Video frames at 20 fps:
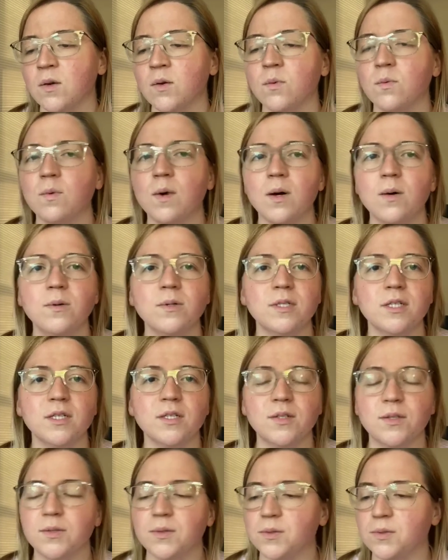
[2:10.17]
"Woe to
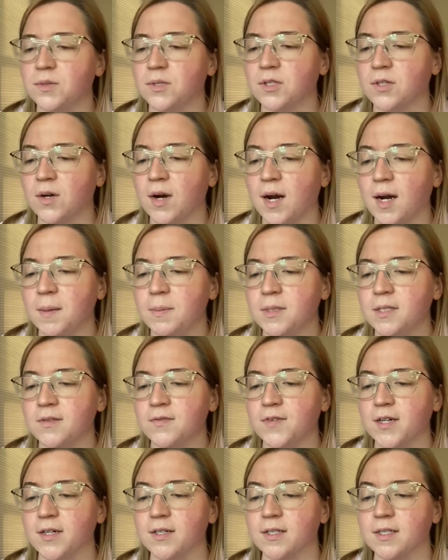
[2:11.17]
you, scribes and
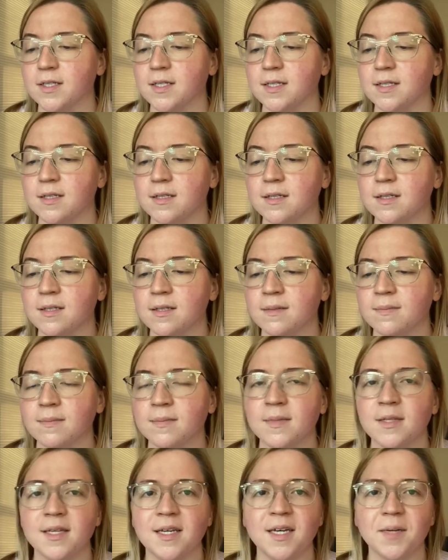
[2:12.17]
Pharisees,
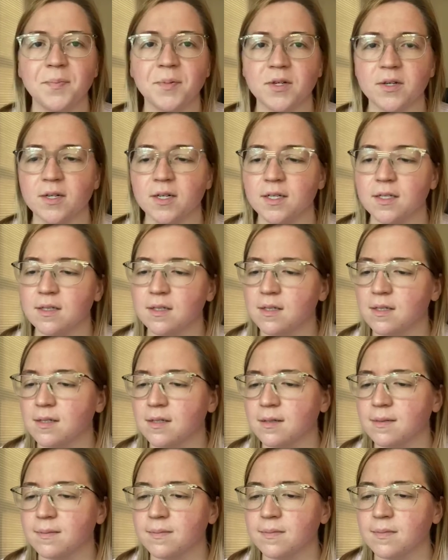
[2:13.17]

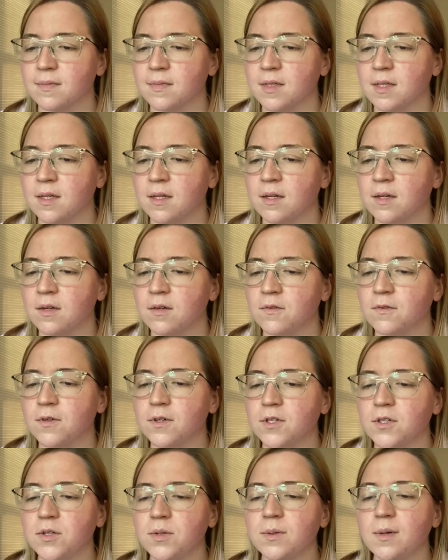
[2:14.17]
hypocrites! For
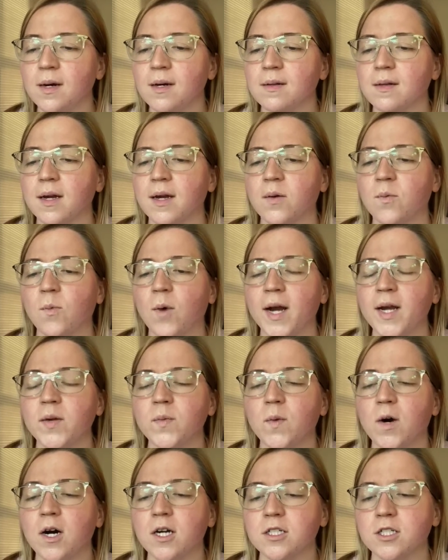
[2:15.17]
you are like
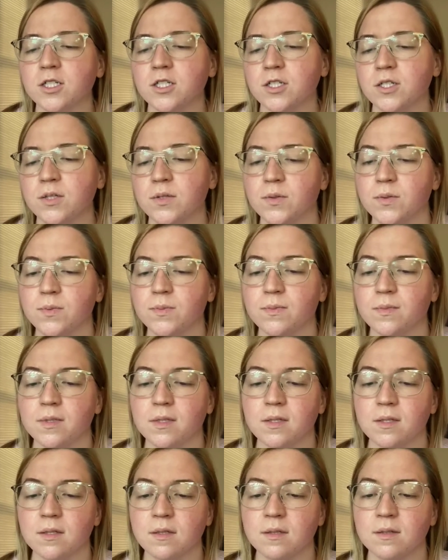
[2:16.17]
whitewashed
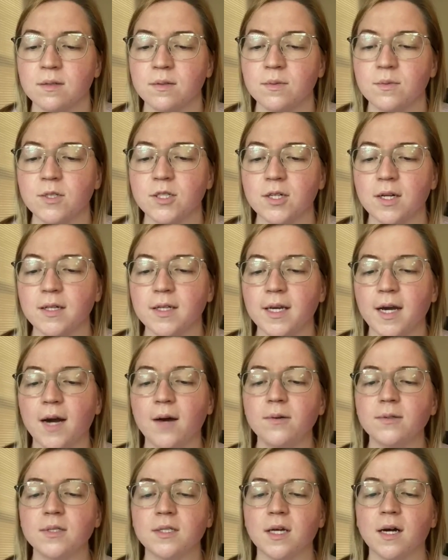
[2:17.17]
tombs, which on the
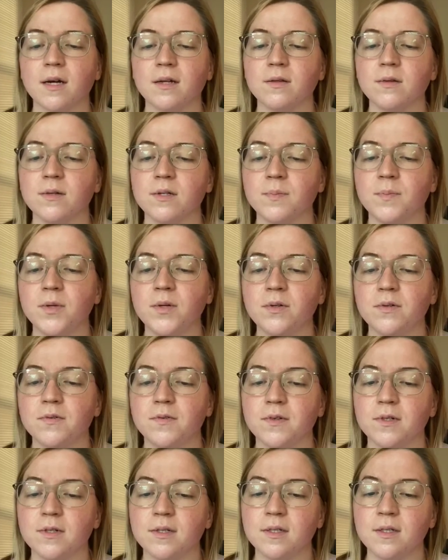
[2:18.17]
outside look
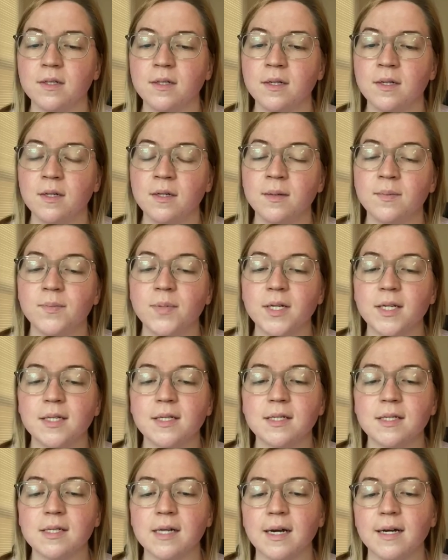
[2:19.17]
beautiful, but
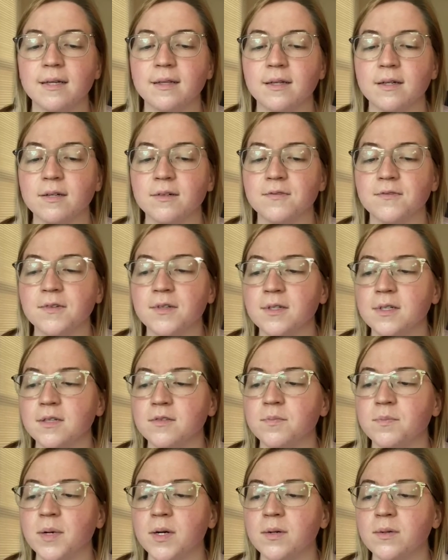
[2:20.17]
inside they are full
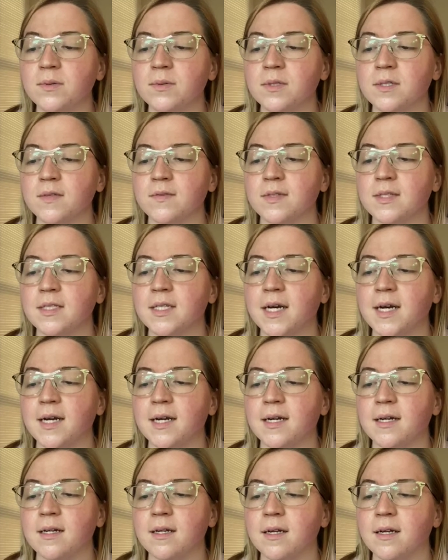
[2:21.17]
of bones of the
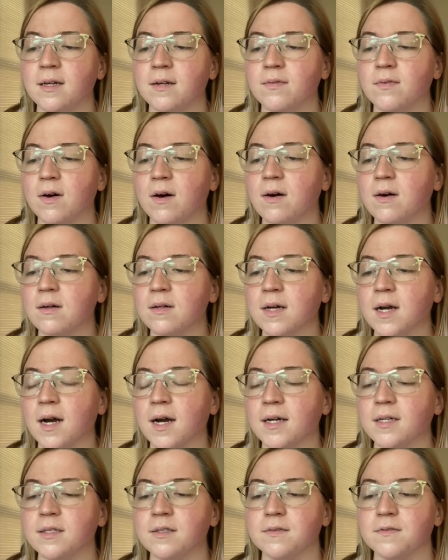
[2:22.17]
dead and of all
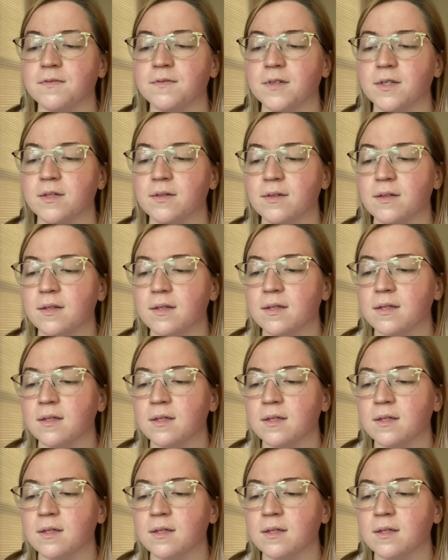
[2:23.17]
kinds of filth.